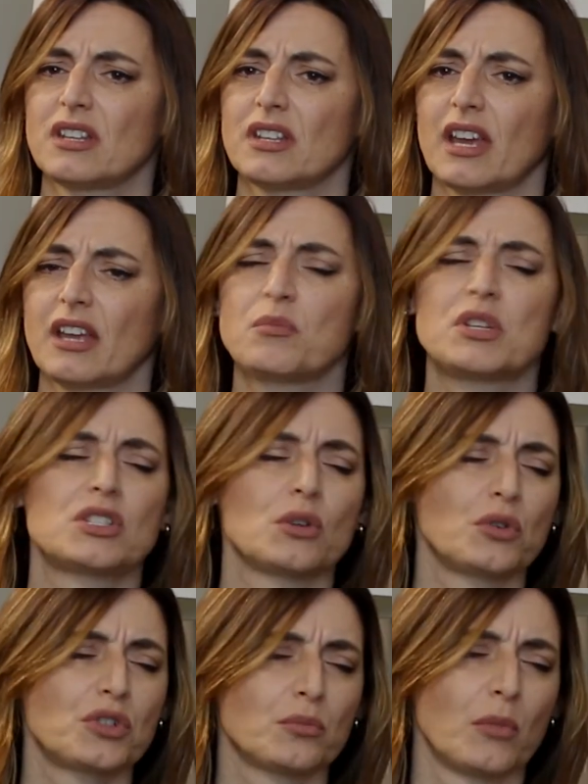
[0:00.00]
it can be so
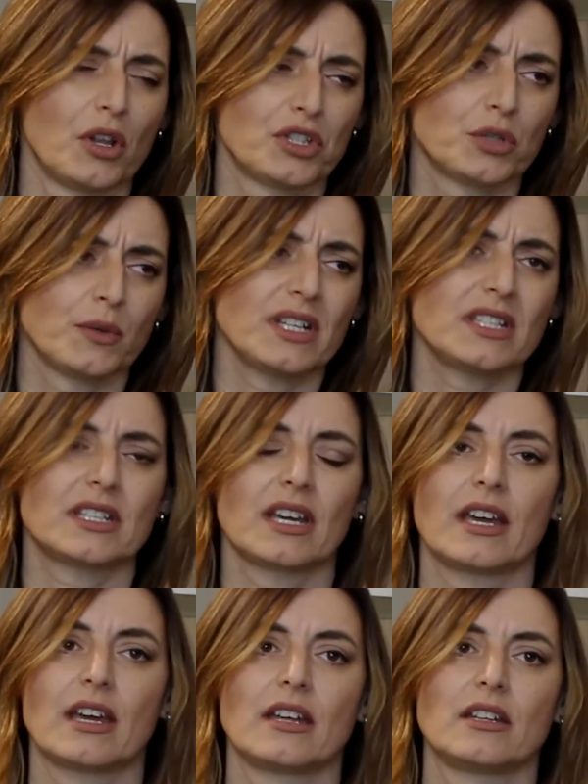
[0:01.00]
tumultuous
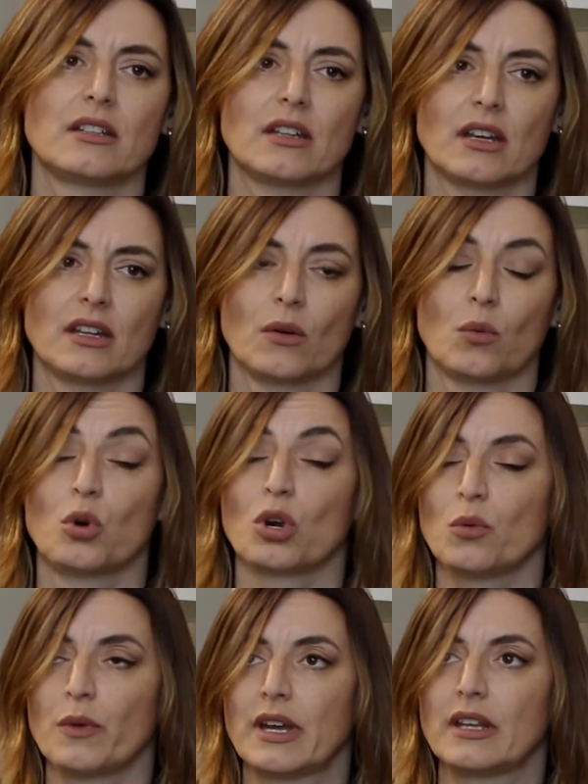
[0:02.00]
and a
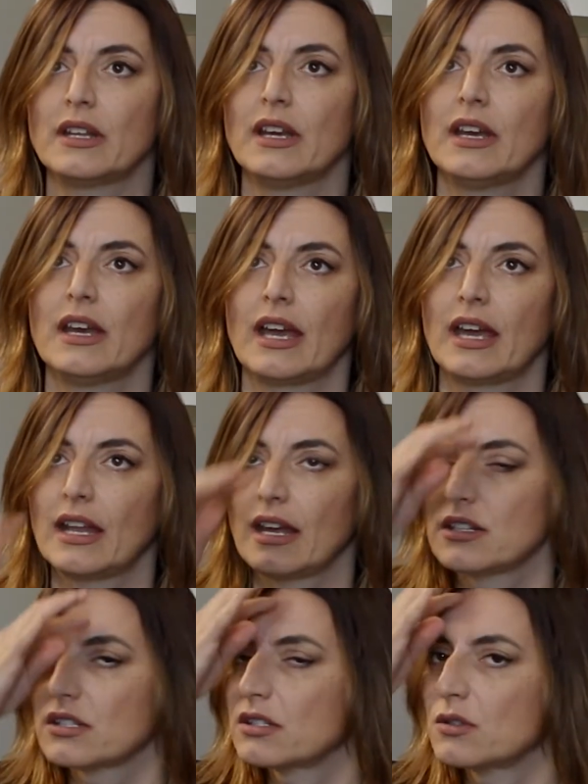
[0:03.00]
whirlwind, and I
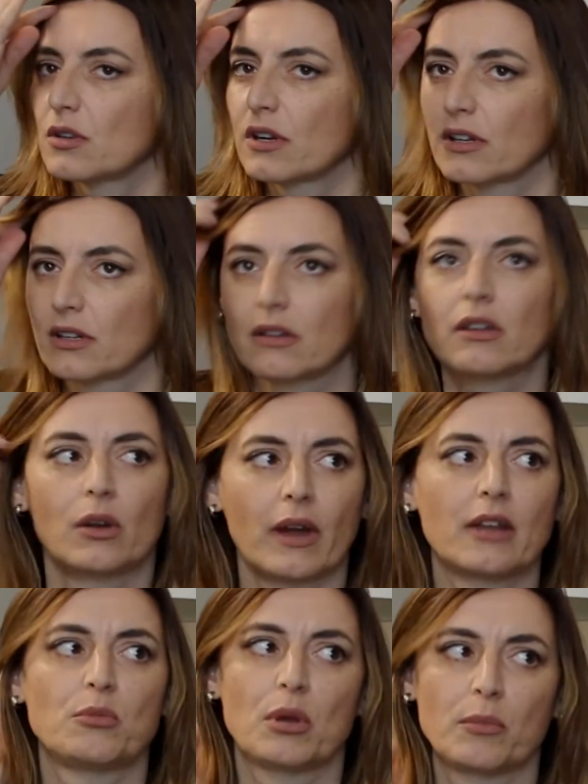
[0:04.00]
just knew there had
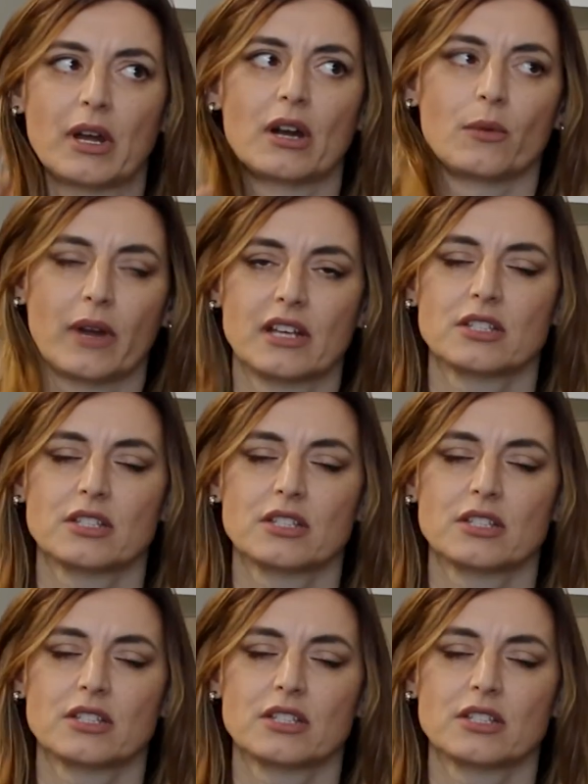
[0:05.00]
to be a better way.